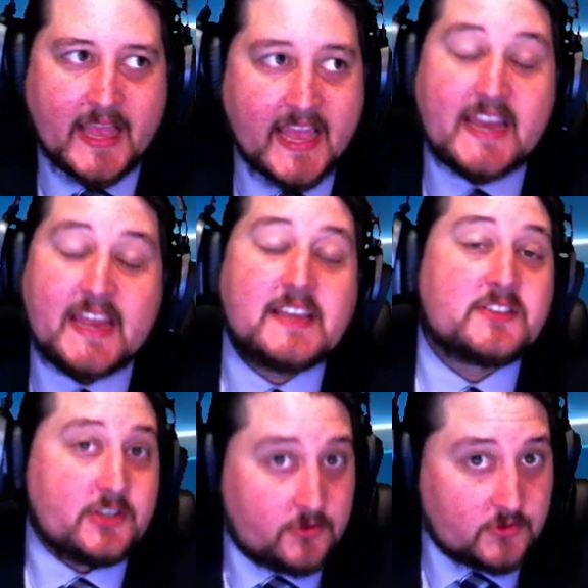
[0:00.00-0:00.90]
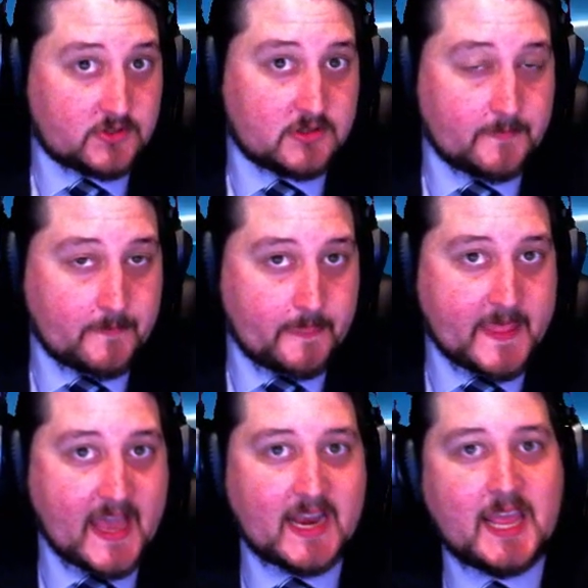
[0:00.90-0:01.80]
it is news
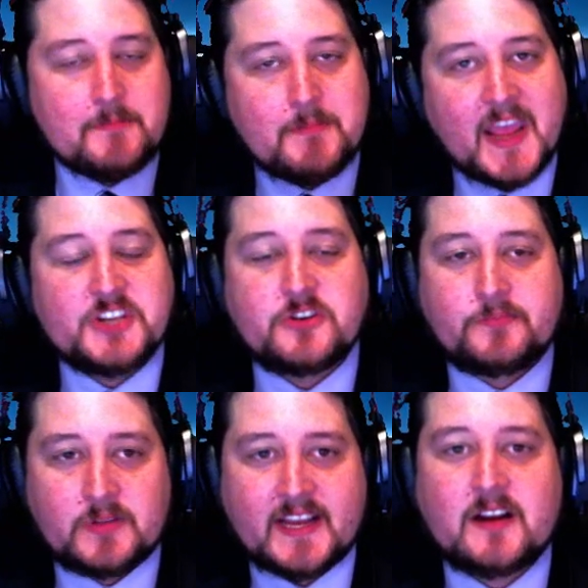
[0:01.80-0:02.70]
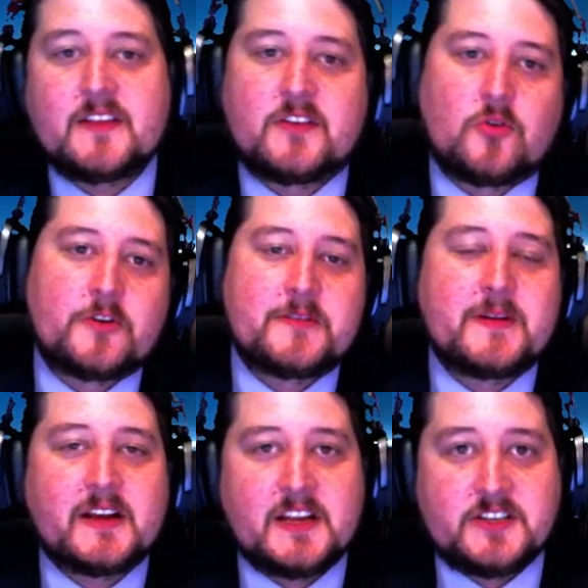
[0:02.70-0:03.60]
that a major player in the North
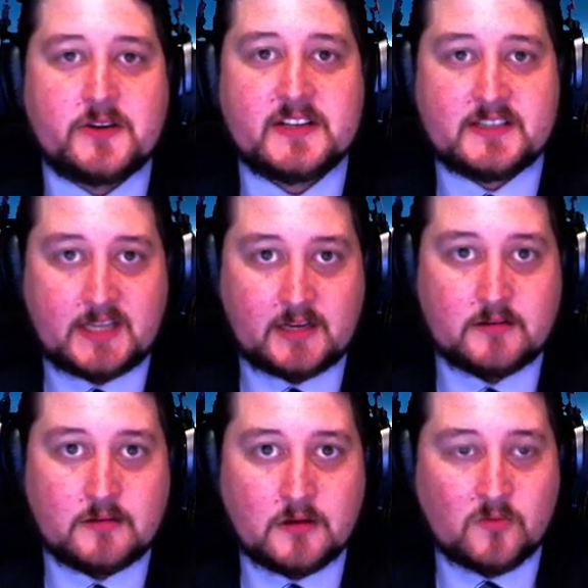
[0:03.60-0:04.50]
American Dota scene